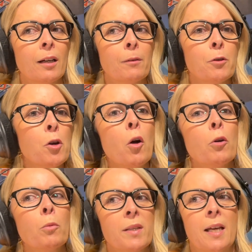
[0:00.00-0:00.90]
know
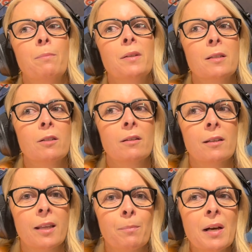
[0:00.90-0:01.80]
what's happened in
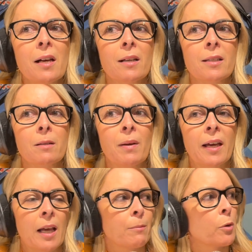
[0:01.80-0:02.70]
their past, about
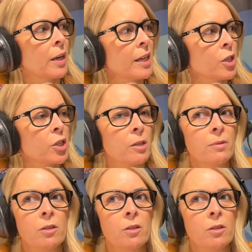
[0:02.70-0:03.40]
how many relationships,